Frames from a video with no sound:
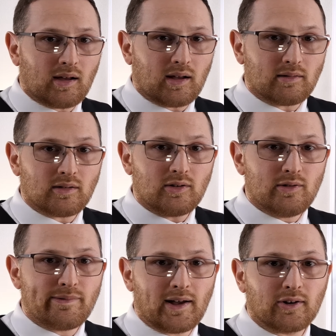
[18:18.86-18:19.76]
and
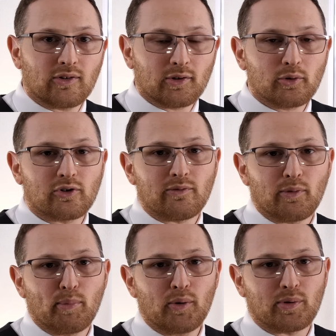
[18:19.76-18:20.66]
you found a solution
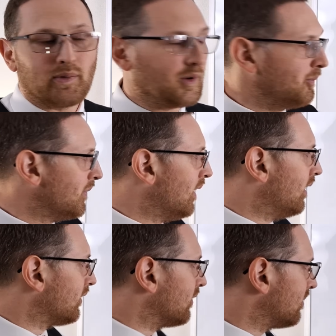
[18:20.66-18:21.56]
for both of you.
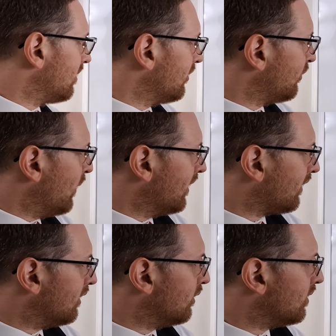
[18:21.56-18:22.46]
So there's
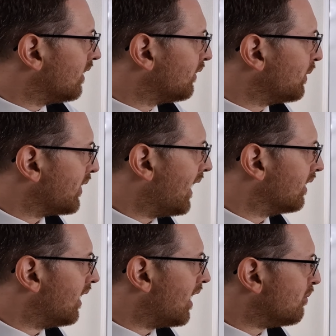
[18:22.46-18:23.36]
ways to do this without
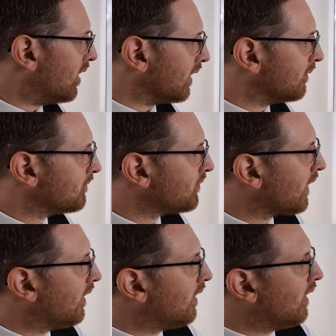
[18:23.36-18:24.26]
a lot of money.
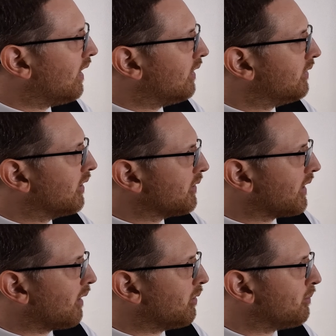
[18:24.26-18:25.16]
The other
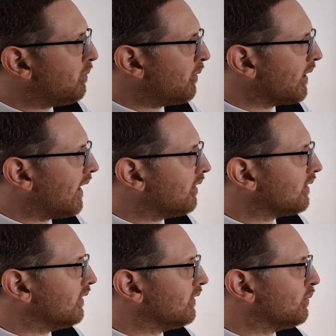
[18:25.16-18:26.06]
thing I want to point
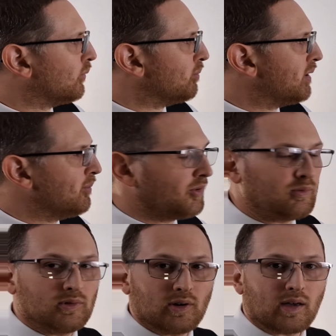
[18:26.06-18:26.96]
out is when
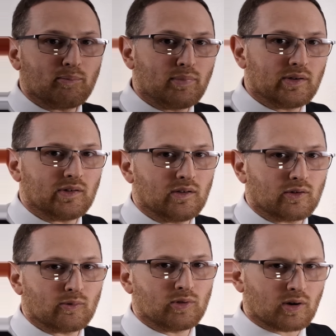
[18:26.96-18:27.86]
people look at
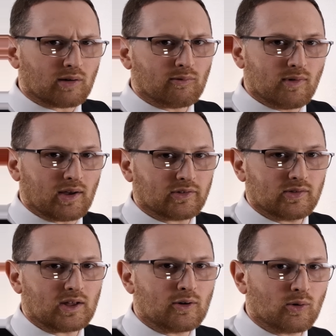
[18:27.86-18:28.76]
business or look at risk,
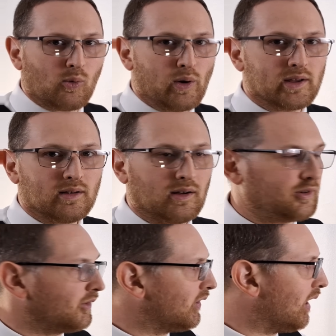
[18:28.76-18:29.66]
they don't quite
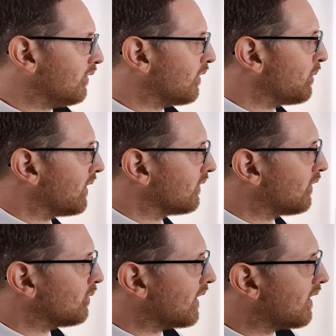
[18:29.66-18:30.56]
understand some
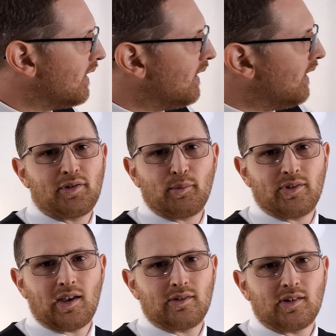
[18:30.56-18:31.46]
things. So, like, if
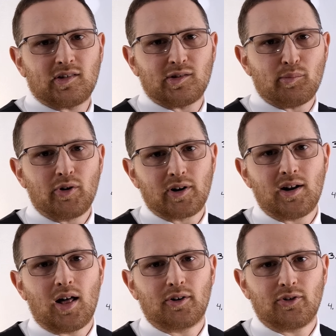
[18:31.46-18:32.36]
someone says this is $1 million,
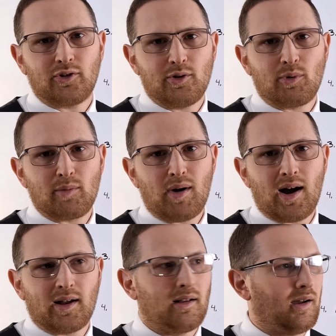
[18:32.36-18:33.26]
do you want to
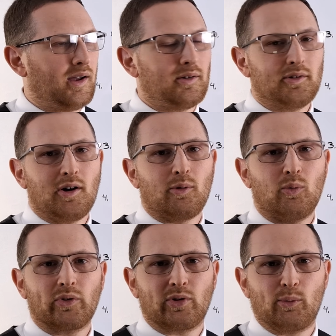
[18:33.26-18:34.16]
buy it? I don't know.
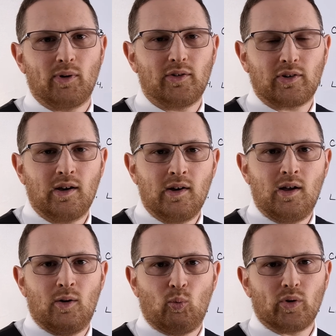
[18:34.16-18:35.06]
What's the risk?
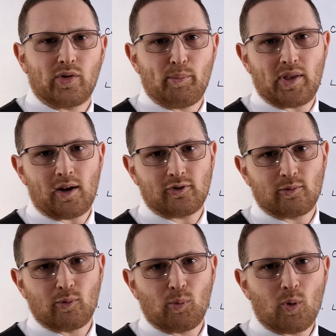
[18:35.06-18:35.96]
What's the
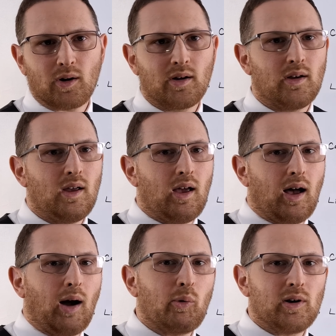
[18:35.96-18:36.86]
potential reward?
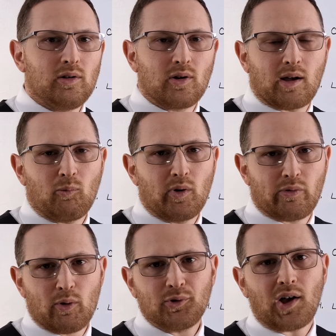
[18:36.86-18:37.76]
I want to look at
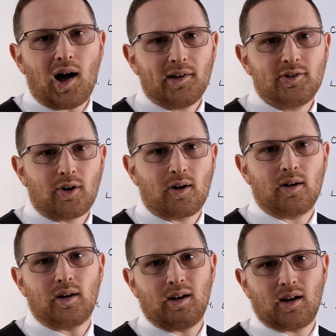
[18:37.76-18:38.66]
what those odds
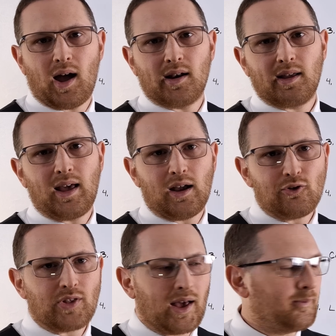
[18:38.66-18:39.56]
are and kind of
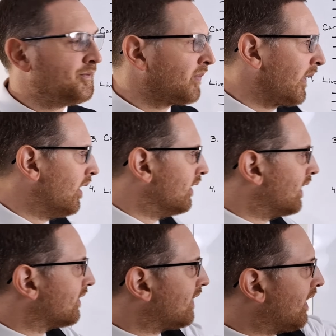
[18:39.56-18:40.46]
gauge that.
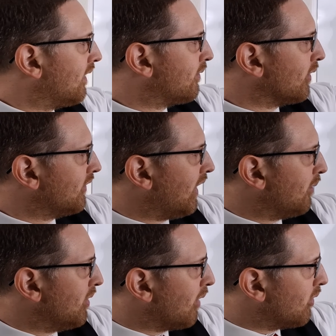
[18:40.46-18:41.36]
Let's say, for
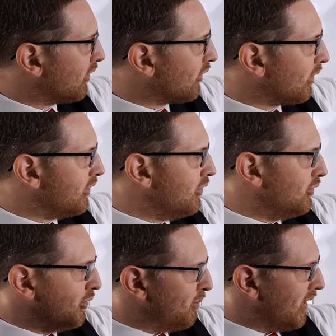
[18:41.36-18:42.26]
example, I want to start a
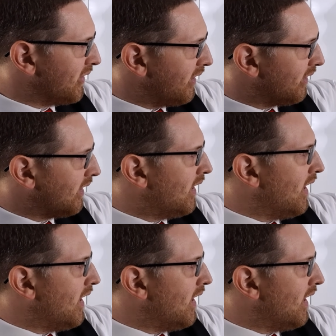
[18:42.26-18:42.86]
YouTube business.